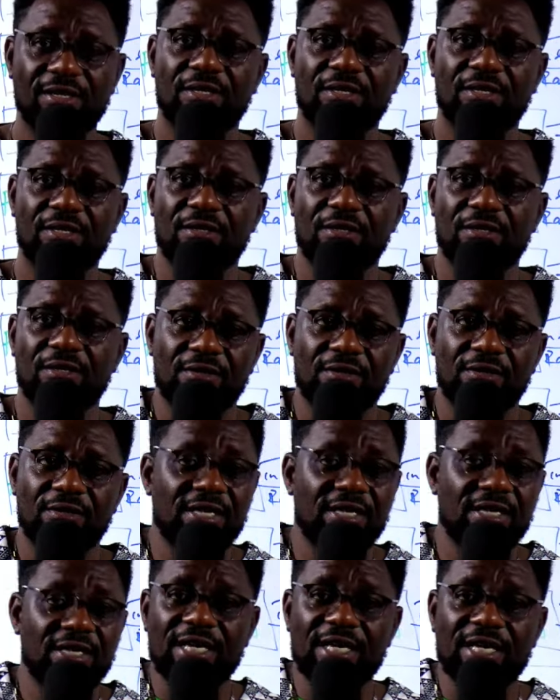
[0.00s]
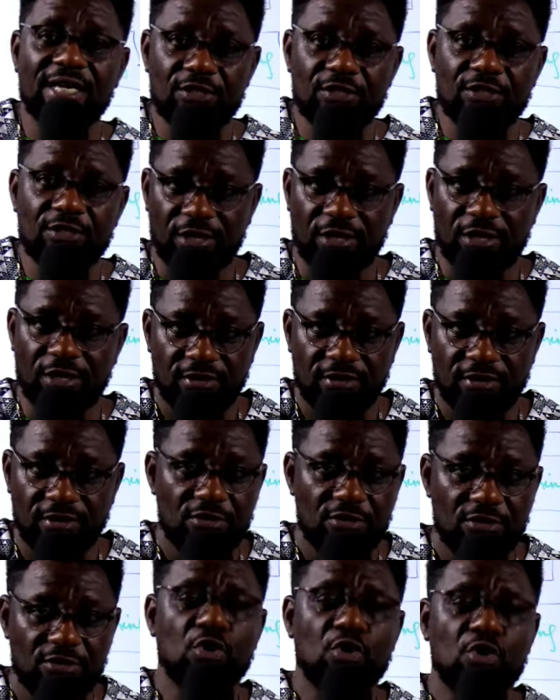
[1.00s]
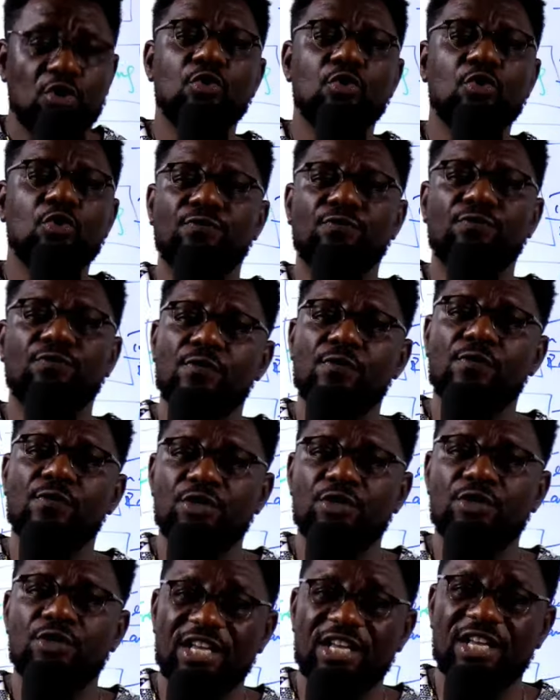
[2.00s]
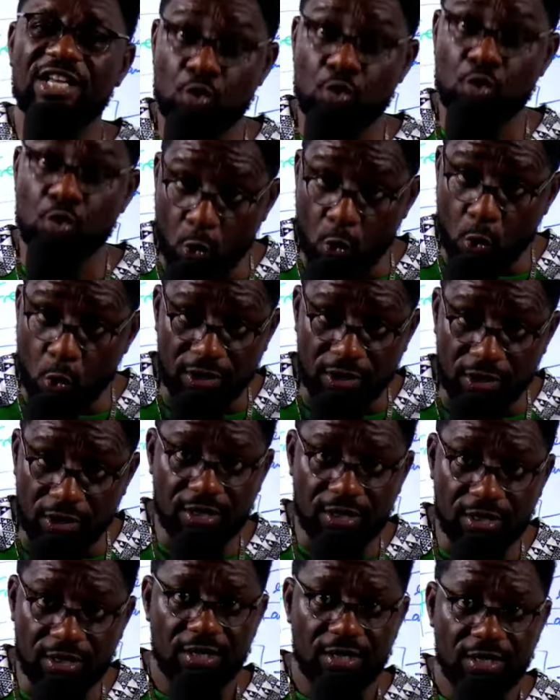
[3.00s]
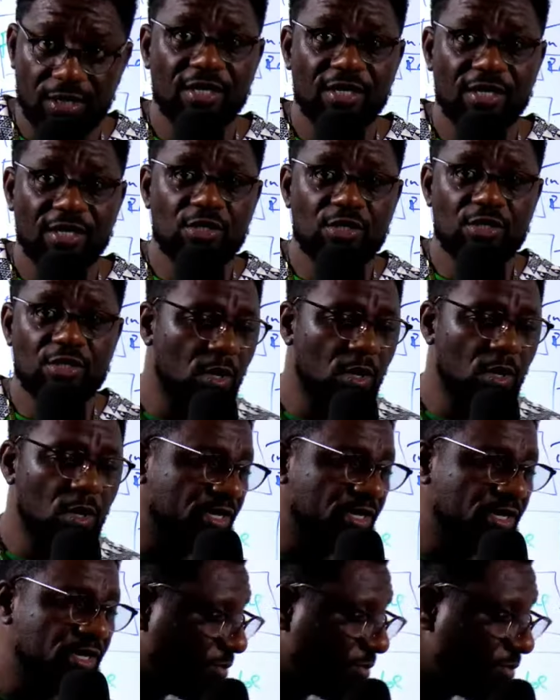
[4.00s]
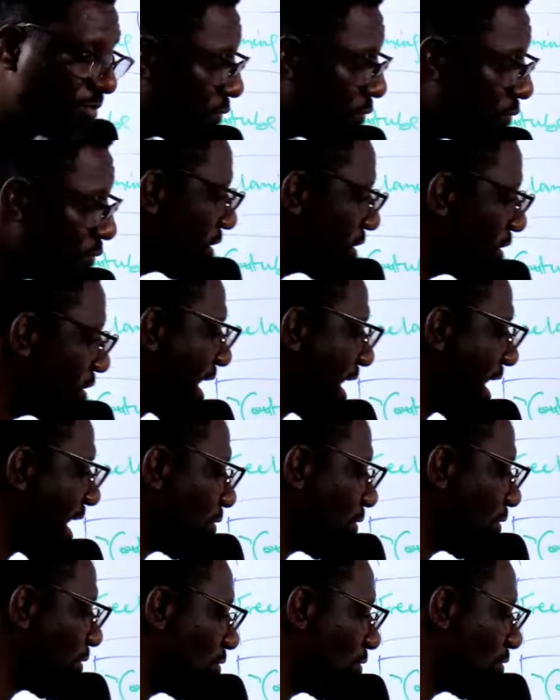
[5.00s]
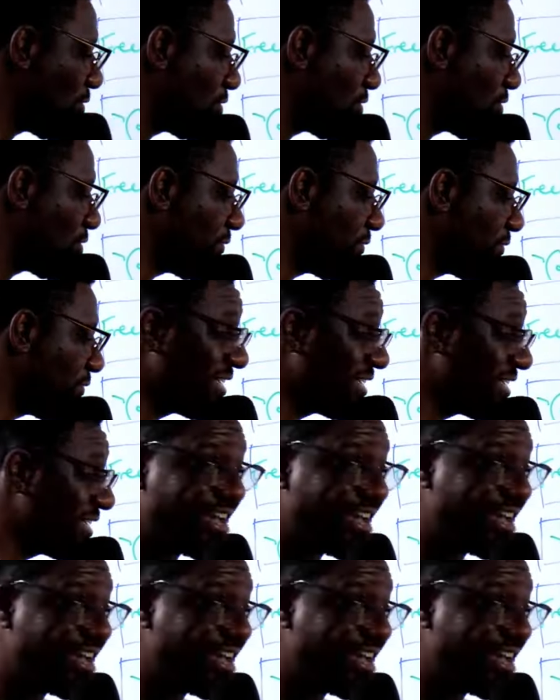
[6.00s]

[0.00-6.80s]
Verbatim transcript: Ladies and gentlemen, just those 4 videos alone is what brings me what I call 200-250 every single